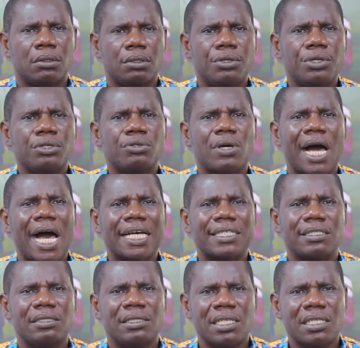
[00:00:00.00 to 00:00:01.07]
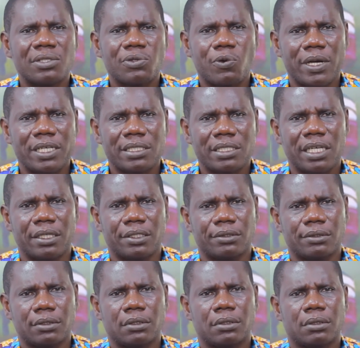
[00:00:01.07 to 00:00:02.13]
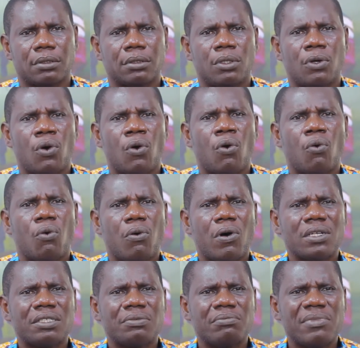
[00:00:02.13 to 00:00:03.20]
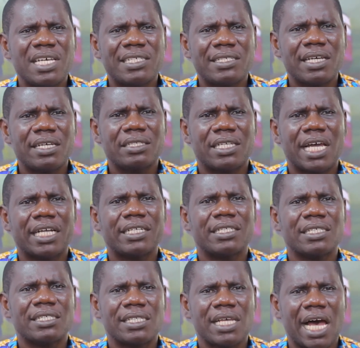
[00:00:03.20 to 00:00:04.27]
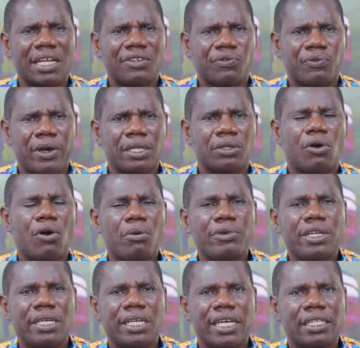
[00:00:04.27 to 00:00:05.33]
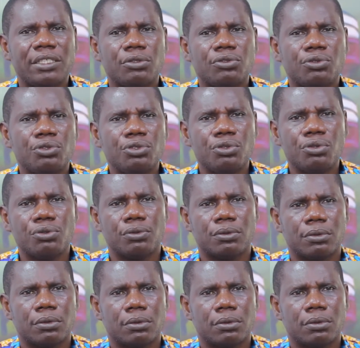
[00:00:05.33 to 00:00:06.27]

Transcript: You need to ask this question: what message does this artwork communicate to you?